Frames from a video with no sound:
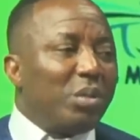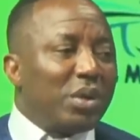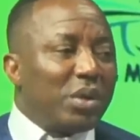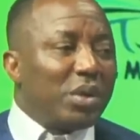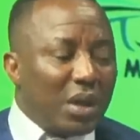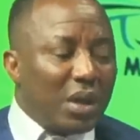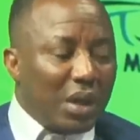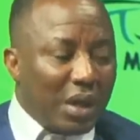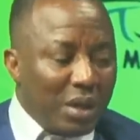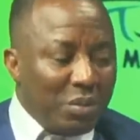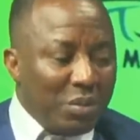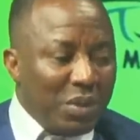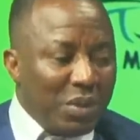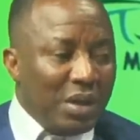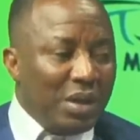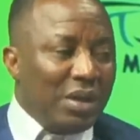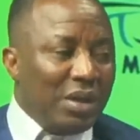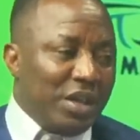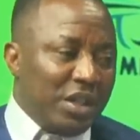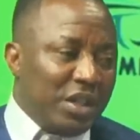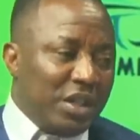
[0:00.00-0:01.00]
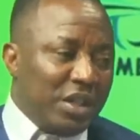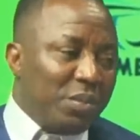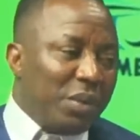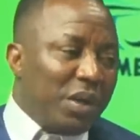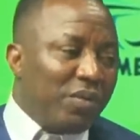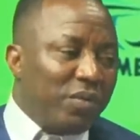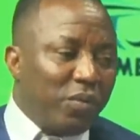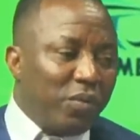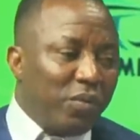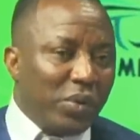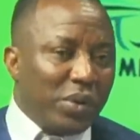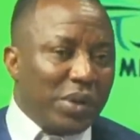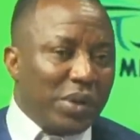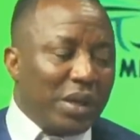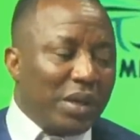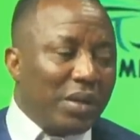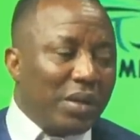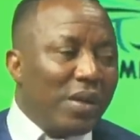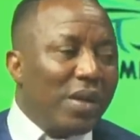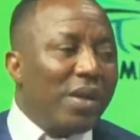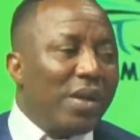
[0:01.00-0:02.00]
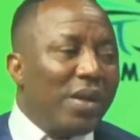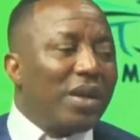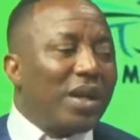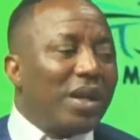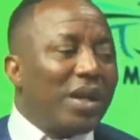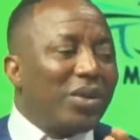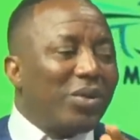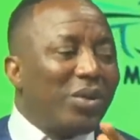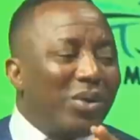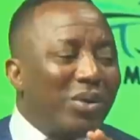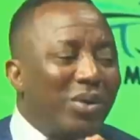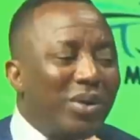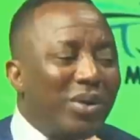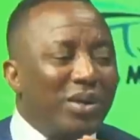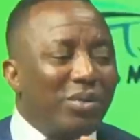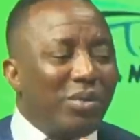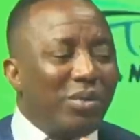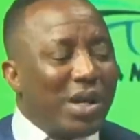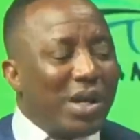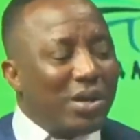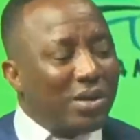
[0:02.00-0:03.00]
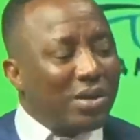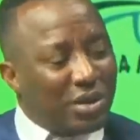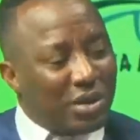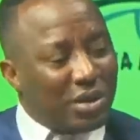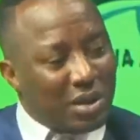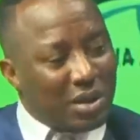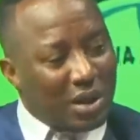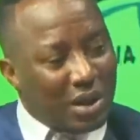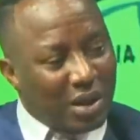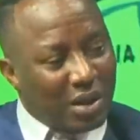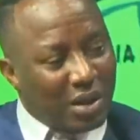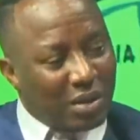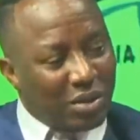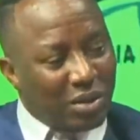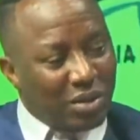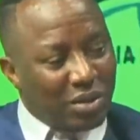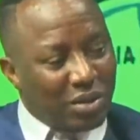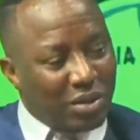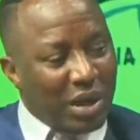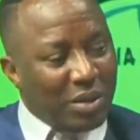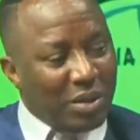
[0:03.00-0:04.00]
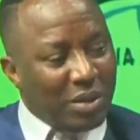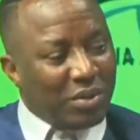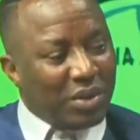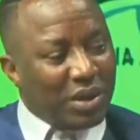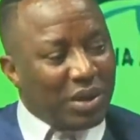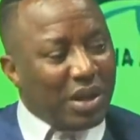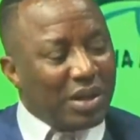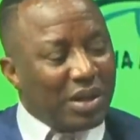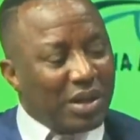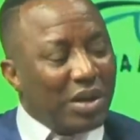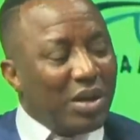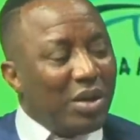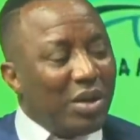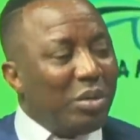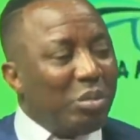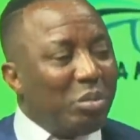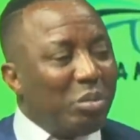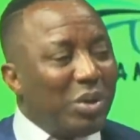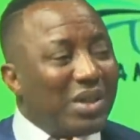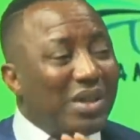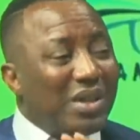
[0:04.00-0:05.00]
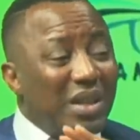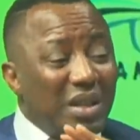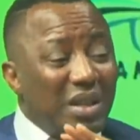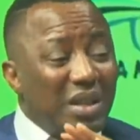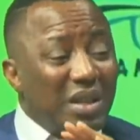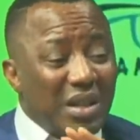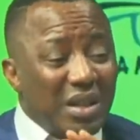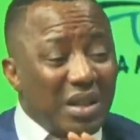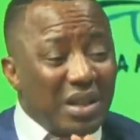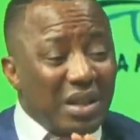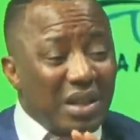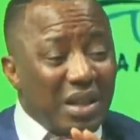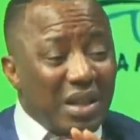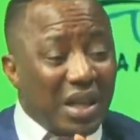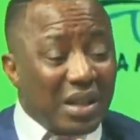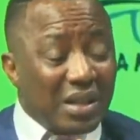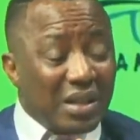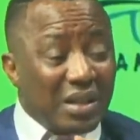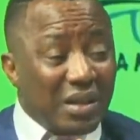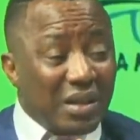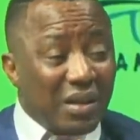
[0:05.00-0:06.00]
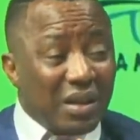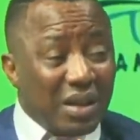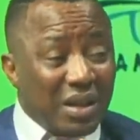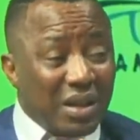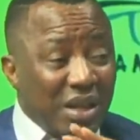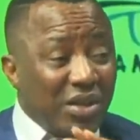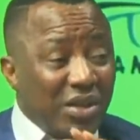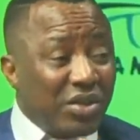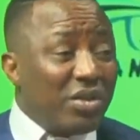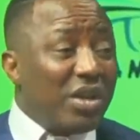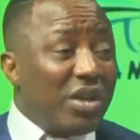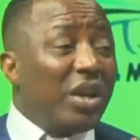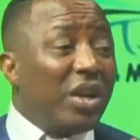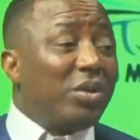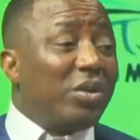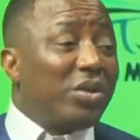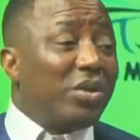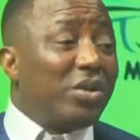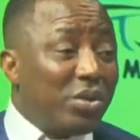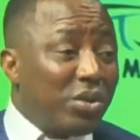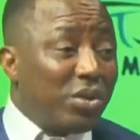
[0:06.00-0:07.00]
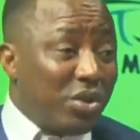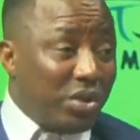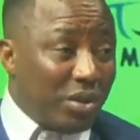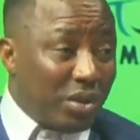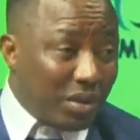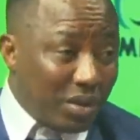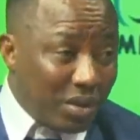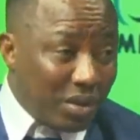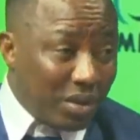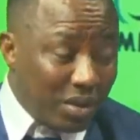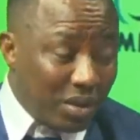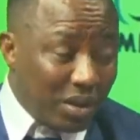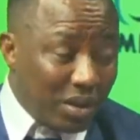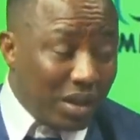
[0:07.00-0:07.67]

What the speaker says: But let me expand further, that not only do I subscribe to that, but that the Nigerian Constitution